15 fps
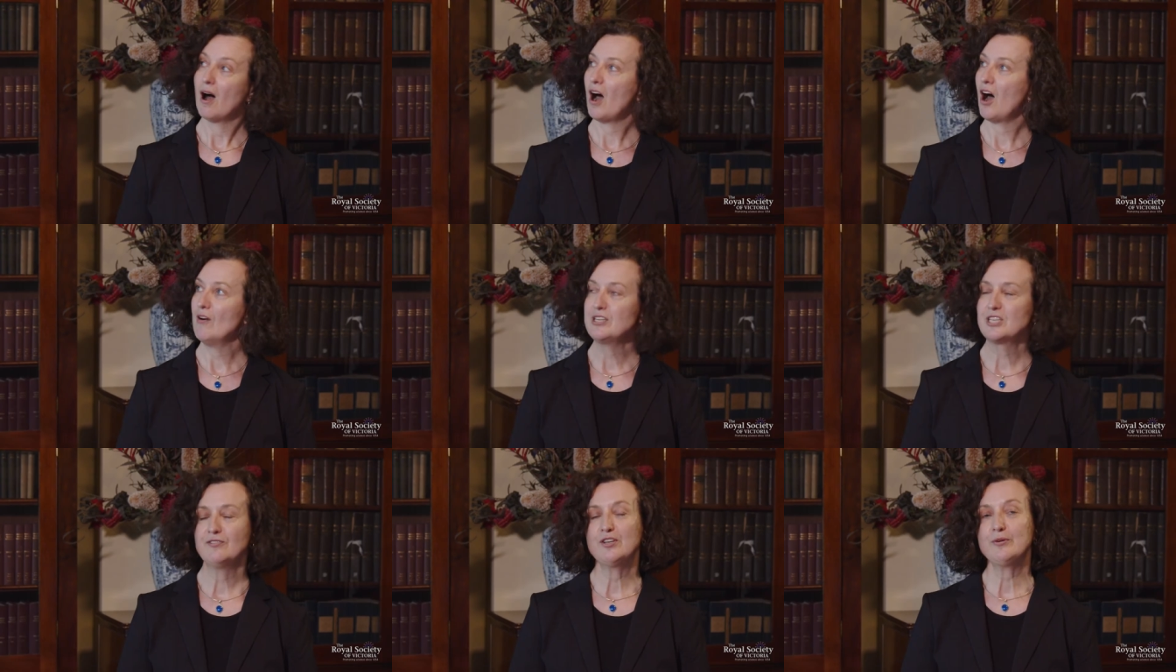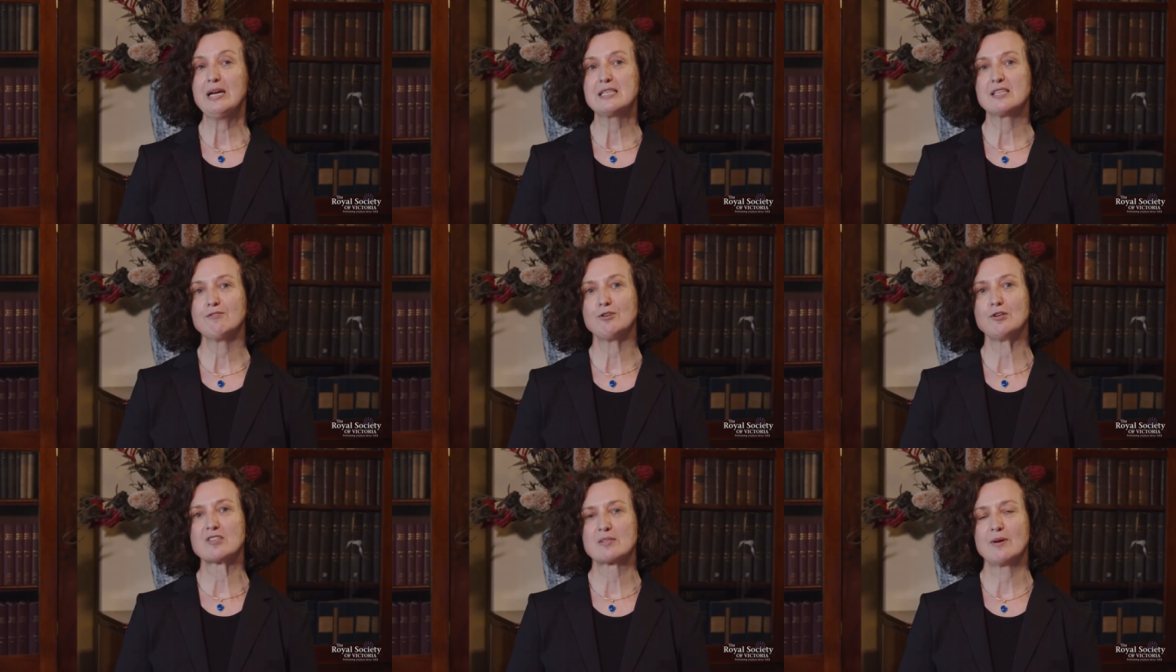Our interviewees have
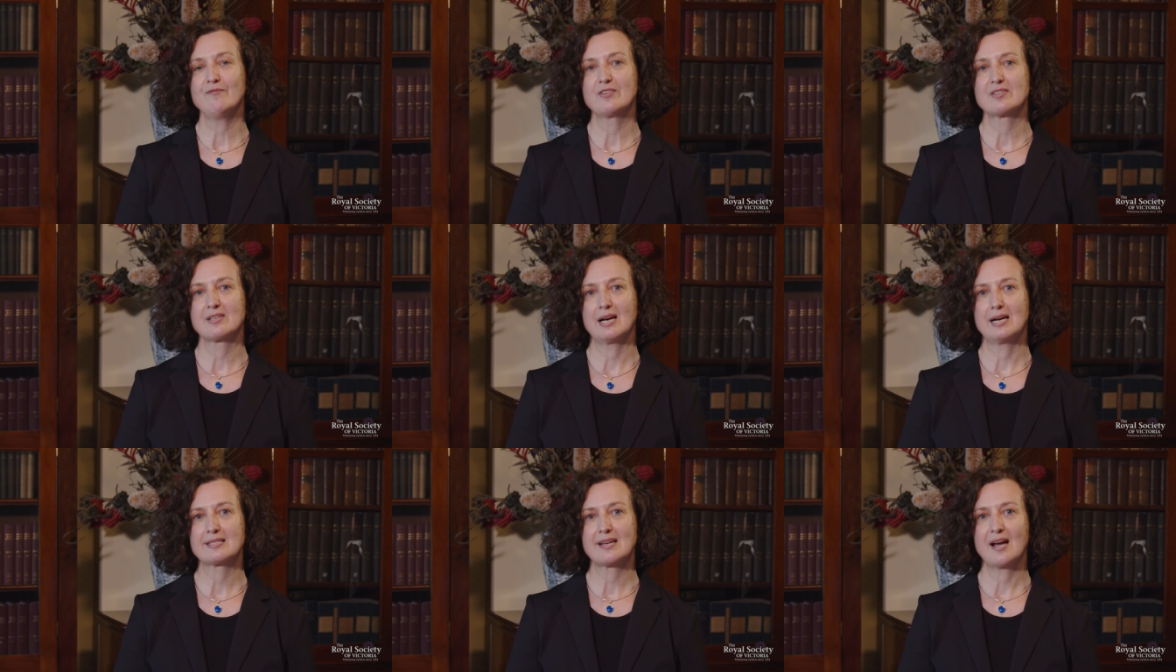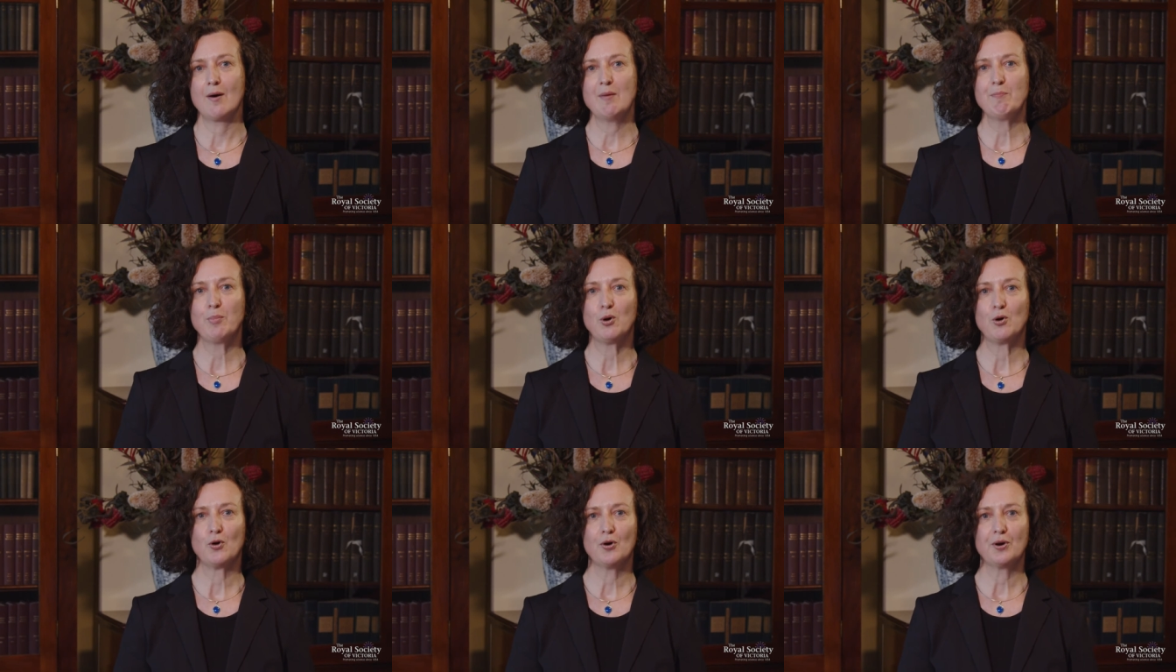also emphasised how
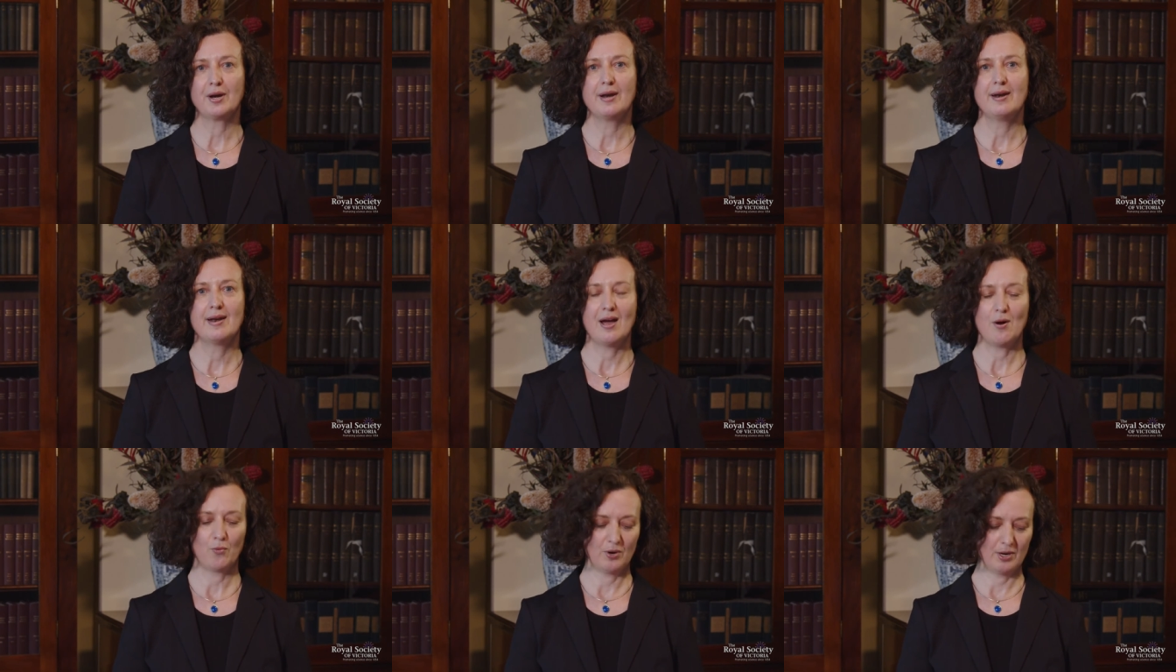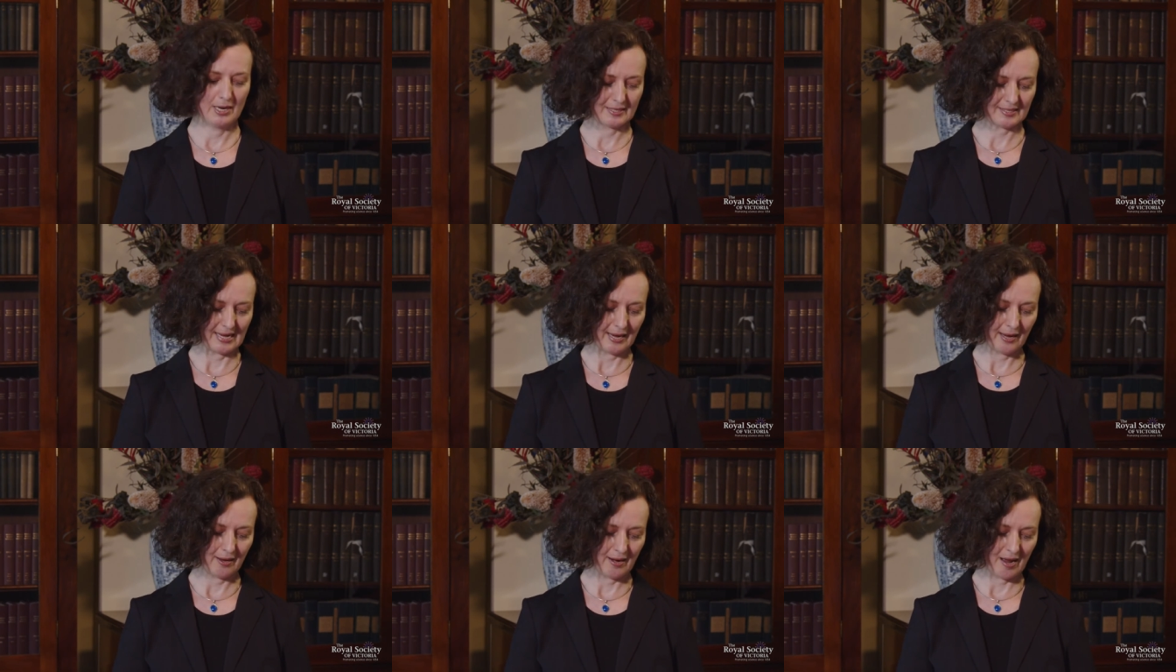important networks
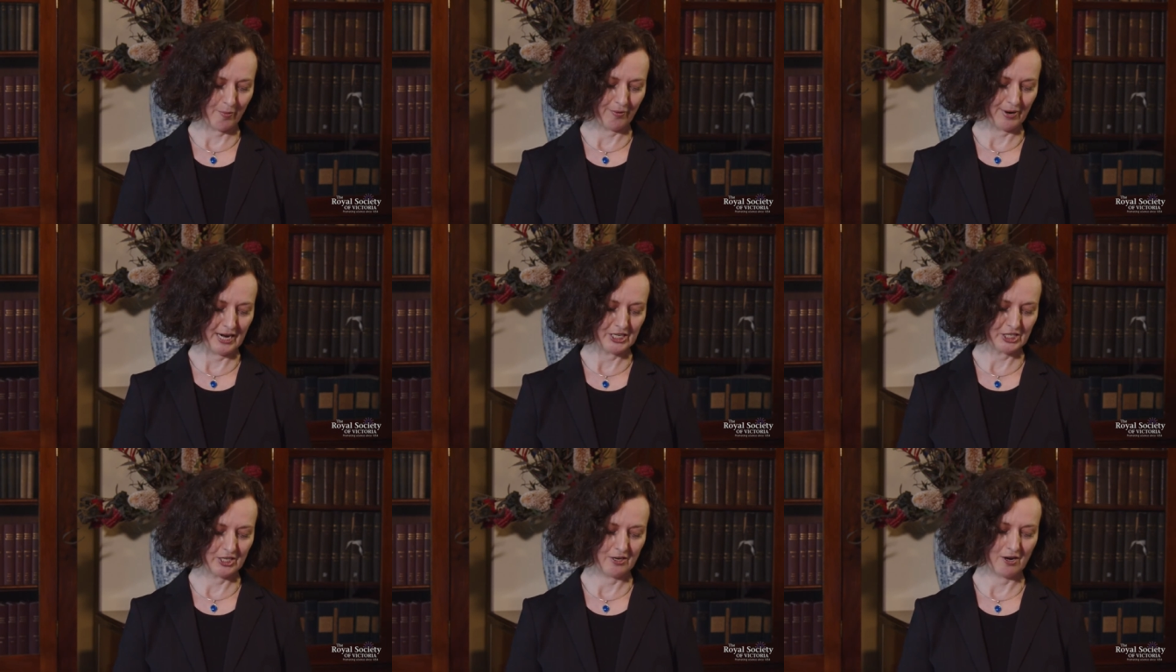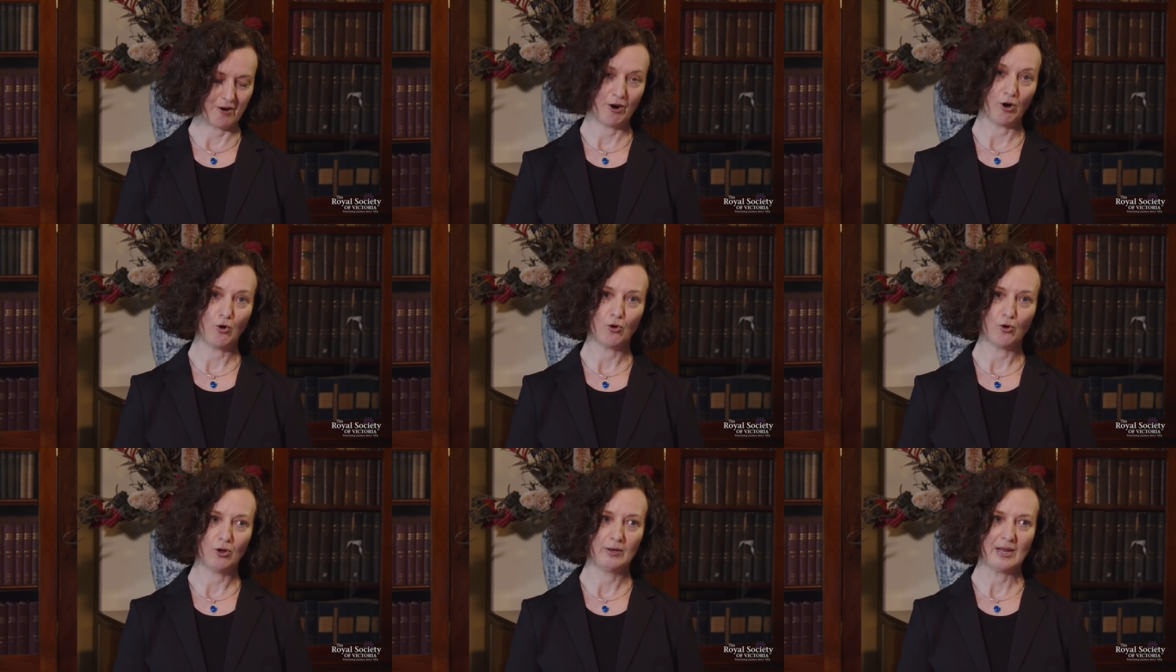and collaboration are at
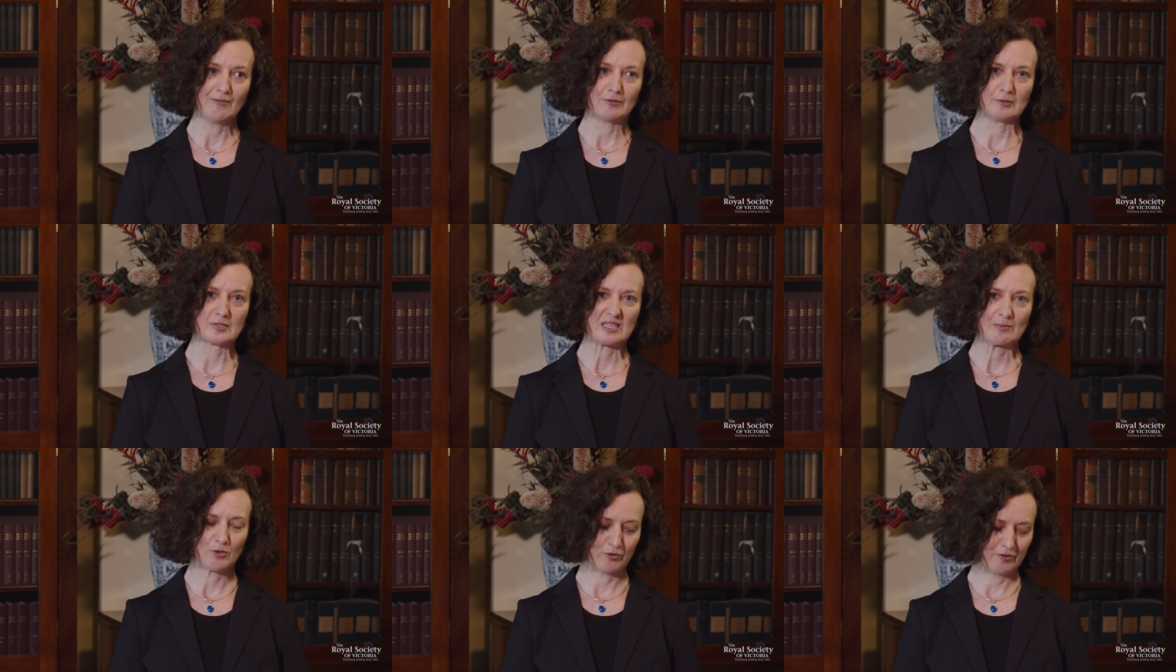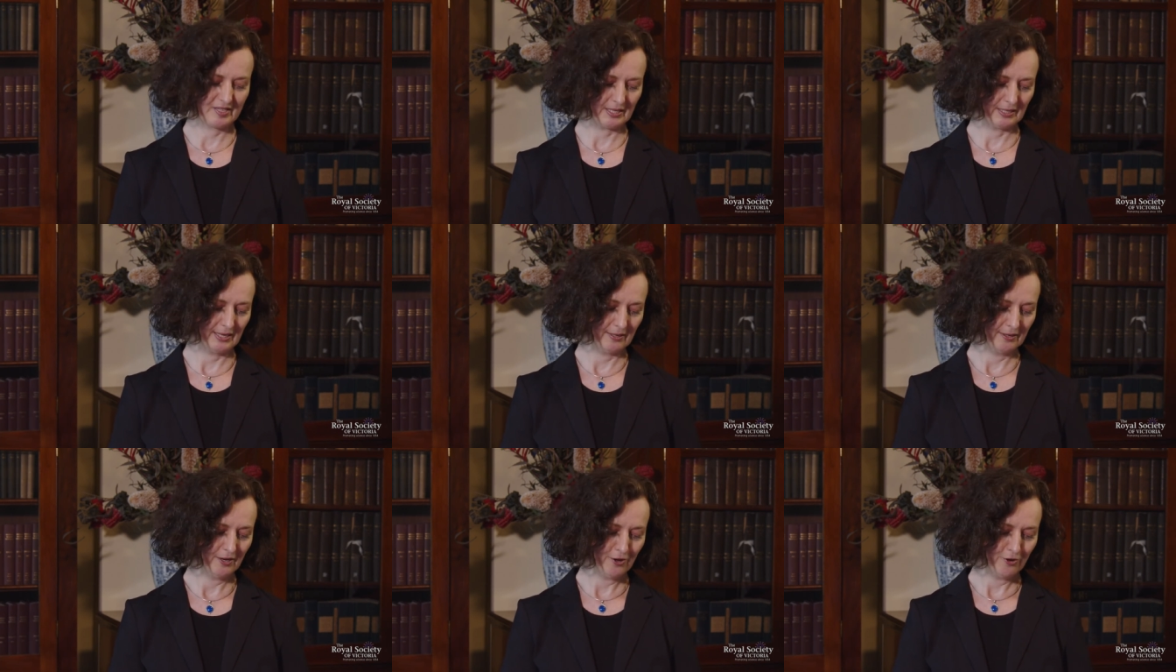all levels to more
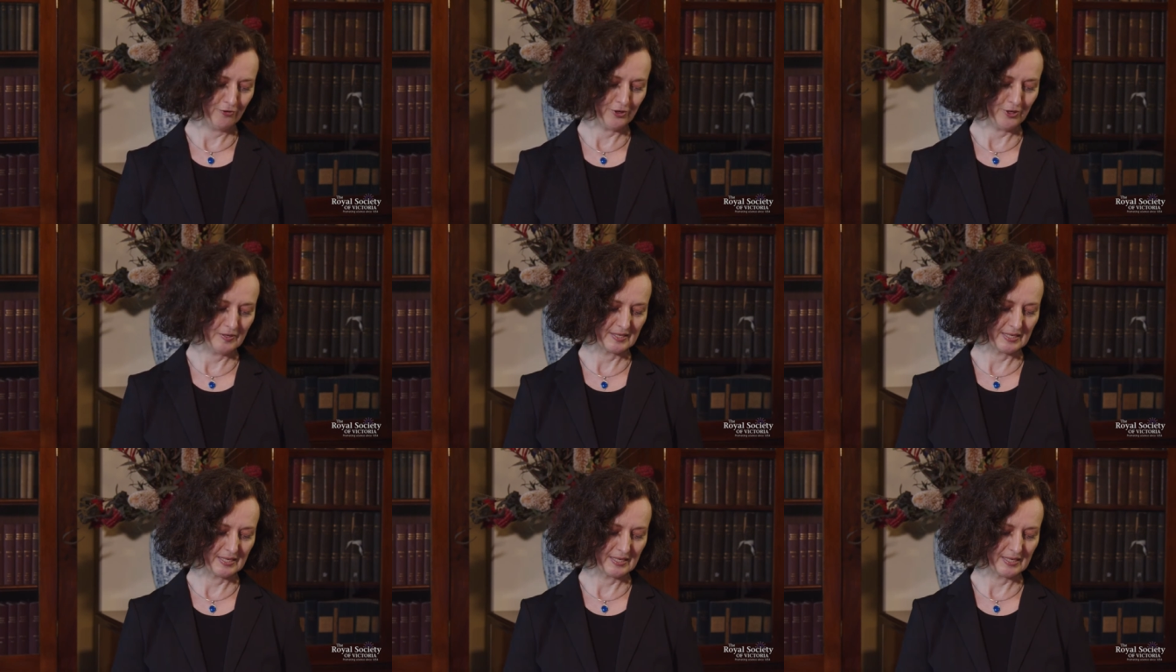resilient food